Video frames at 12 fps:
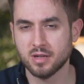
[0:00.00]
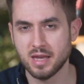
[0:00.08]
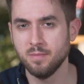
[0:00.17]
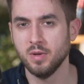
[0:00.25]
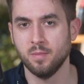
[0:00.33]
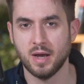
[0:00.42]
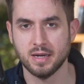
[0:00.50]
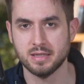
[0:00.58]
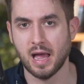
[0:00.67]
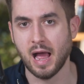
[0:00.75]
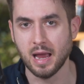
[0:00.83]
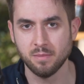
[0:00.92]
keep in
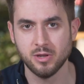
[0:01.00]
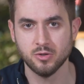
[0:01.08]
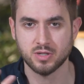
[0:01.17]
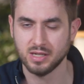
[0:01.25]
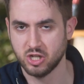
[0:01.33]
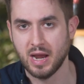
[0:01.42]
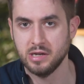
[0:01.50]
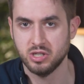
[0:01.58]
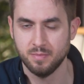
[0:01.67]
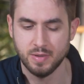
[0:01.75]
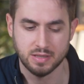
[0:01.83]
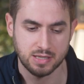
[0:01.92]
mind, I'm using
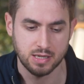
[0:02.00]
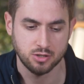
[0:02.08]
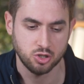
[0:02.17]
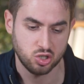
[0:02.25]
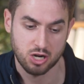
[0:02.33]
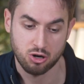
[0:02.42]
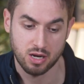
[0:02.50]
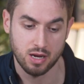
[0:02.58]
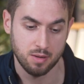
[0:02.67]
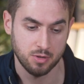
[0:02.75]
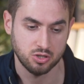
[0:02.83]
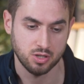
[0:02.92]
ChatGPT to generate
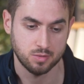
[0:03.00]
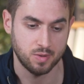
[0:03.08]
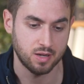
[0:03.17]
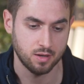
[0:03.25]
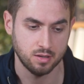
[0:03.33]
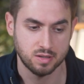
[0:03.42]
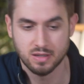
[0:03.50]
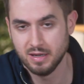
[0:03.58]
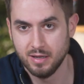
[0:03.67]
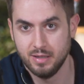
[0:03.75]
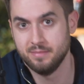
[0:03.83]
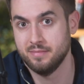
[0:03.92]
images because
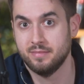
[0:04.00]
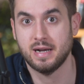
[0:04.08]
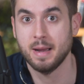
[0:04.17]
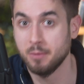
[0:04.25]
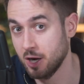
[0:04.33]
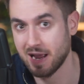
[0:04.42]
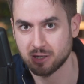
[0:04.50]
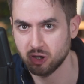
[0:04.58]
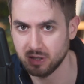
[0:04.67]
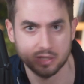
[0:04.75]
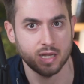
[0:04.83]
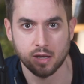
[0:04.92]
I'm not
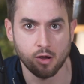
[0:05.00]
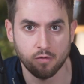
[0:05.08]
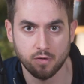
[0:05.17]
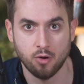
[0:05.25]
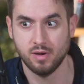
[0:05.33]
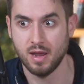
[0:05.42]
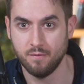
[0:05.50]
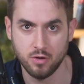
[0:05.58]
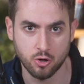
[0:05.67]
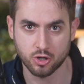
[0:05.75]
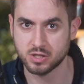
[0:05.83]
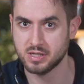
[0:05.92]
actually selling a phone. If
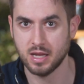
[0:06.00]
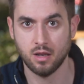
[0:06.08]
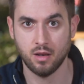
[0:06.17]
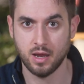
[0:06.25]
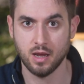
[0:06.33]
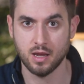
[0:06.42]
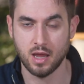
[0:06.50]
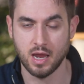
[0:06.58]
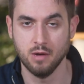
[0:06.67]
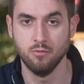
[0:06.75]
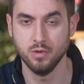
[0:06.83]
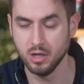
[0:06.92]
you're selling
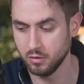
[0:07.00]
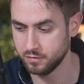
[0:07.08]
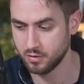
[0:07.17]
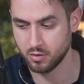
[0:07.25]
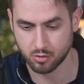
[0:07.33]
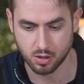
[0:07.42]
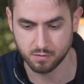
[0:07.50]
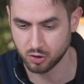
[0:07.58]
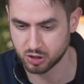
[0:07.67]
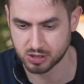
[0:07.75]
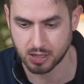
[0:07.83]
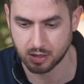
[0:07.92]
a real phone, or if
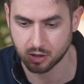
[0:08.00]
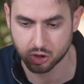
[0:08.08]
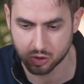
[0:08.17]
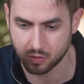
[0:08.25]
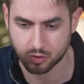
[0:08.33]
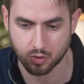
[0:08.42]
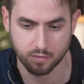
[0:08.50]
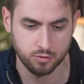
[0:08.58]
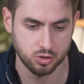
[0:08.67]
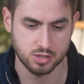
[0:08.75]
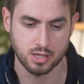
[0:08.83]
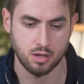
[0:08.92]
you're selling shoes, or if
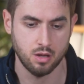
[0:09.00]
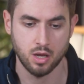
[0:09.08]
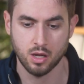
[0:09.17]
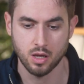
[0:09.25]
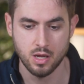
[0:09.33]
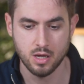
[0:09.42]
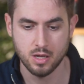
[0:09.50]
you're selling